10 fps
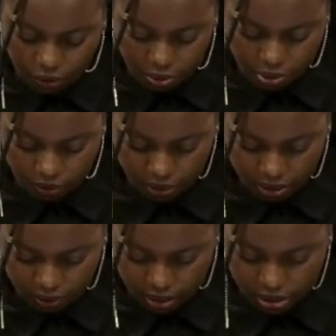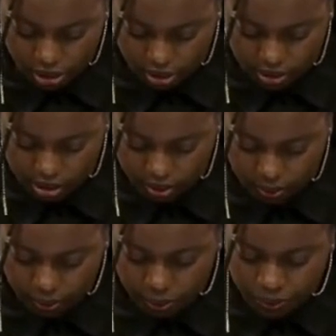forms of
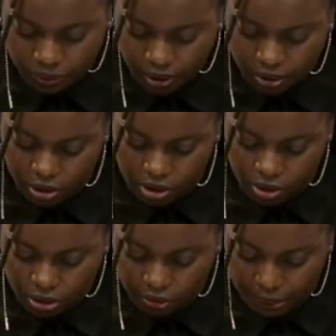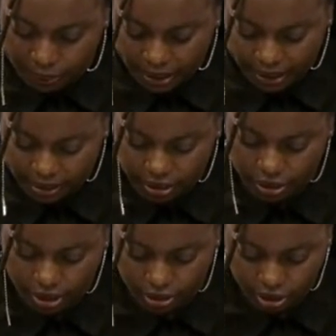evangelism. It does not replace the
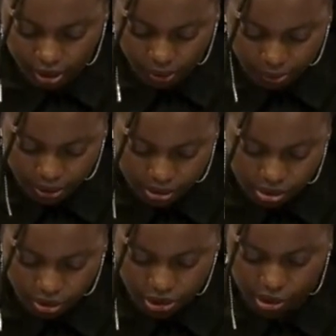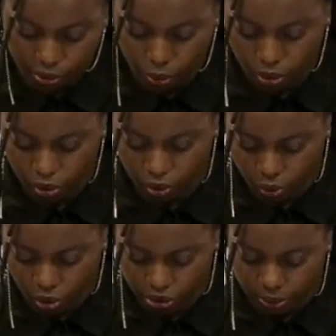traditional means such as
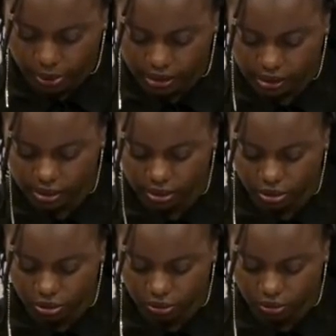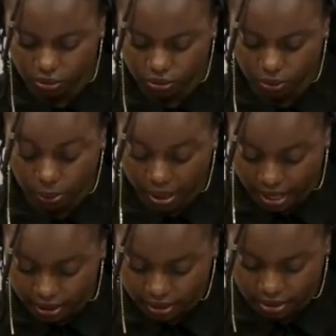one-on-one
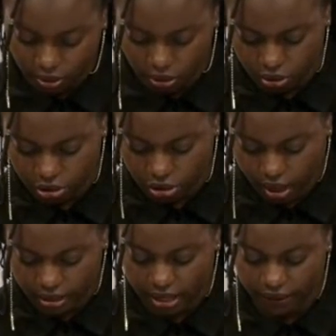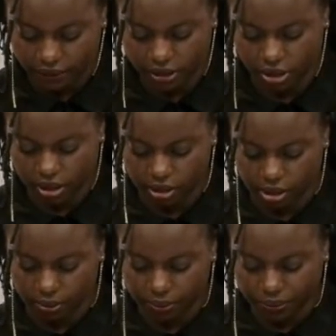mass or tract
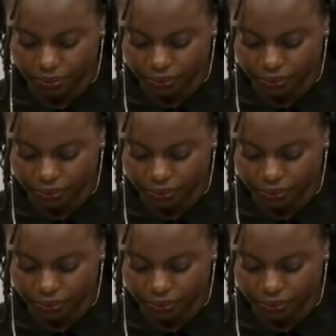evangelism.